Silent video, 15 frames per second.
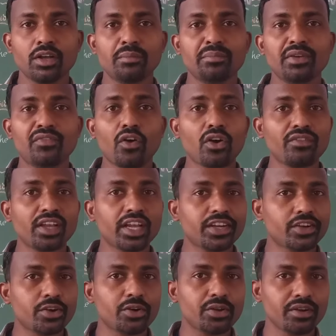Before we get
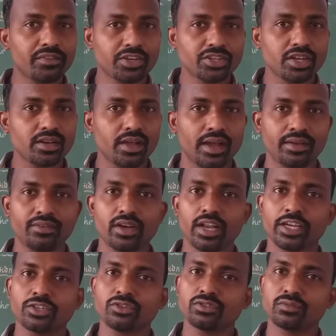into revision, I would
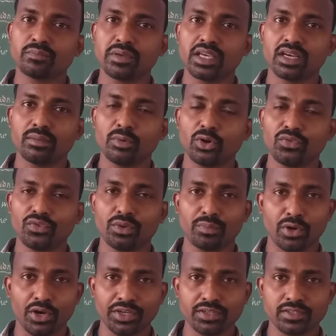like to speak about few
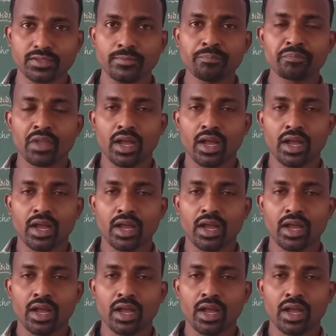points,